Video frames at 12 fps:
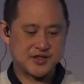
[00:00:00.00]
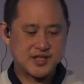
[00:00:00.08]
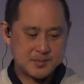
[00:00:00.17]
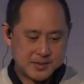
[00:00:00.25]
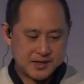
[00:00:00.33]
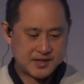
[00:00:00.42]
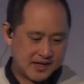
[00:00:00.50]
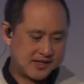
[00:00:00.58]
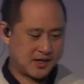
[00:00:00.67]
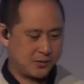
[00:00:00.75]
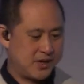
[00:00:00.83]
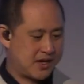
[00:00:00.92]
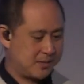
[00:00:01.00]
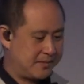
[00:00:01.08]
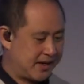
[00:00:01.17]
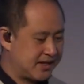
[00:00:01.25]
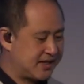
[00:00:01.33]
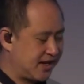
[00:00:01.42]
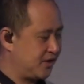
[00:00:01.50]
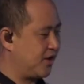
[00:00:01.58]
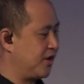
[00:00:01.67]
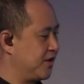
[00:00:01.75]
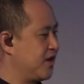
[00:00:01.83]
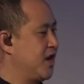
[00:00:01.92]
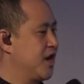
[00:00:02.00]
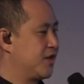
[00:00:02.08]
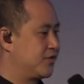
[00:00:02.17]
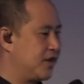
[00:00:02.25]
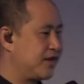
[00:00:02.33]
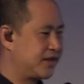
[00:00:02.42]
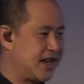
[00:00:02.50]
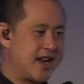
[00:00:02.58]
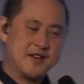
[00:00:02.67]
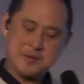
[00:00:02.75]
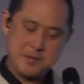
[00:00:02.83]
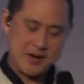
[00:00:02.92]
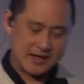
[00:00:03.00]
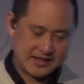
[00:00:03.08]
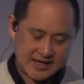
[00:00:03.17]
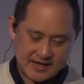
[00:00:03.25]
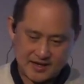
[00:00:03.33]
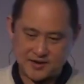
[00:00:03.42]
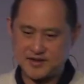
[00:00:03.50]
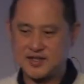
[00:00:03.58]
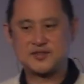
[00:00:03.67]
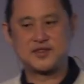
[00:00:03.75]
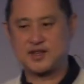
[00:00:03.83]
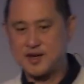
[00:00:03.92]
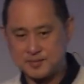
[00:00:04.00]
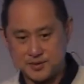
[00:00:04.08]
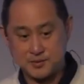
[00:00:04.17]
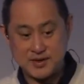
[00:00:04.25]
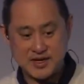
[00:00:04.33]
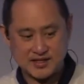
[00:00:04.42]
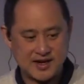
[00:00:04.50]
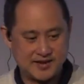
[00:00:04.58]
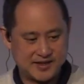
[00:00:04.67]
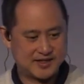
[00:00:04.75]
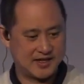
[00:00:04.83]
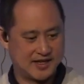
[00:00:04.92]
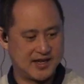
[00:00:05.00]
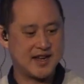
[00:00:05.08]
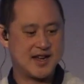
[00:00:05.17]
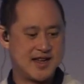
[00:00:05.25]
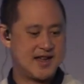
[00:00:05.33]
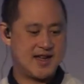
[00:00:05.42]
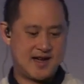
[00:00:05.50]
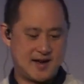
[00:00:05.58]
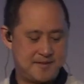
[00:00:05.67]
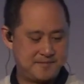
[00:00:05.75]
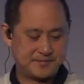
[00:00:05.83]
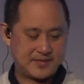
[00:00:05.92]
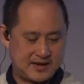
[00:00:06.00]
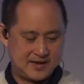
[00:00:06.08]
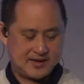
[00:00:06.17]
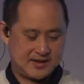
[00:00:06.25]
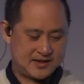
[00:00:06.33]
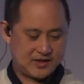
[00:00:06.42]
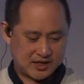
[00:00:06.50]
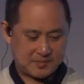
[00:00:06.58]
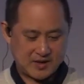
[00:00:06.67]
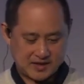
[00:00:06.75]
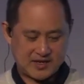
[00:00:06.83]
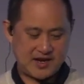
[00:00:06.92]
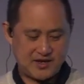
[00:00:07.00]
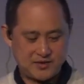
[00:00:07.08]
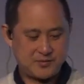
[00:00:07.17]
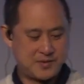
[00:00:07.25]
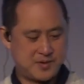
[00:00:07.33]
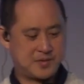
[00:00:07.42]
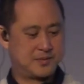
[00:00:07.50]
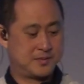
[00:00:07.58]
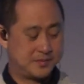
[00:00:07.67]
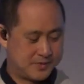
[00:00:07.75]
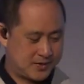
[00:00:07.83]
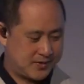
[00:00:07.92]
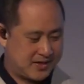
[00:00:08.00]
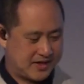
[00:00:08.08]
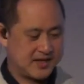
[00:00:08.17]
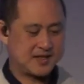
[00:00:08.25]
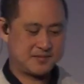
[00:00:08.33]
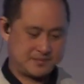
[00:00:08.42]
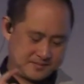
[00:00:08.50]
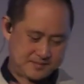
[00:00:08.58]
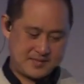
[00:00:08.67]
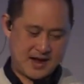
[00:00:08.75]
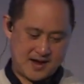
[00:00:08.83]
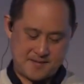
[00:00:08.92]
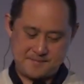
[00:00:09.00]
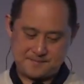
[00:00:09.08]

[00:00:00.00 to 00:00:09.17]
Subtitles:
of the things that we can meditate on throughout the day. I've been meditating on this for a couple of weeks now, actually, just because I knew we were doing this. Can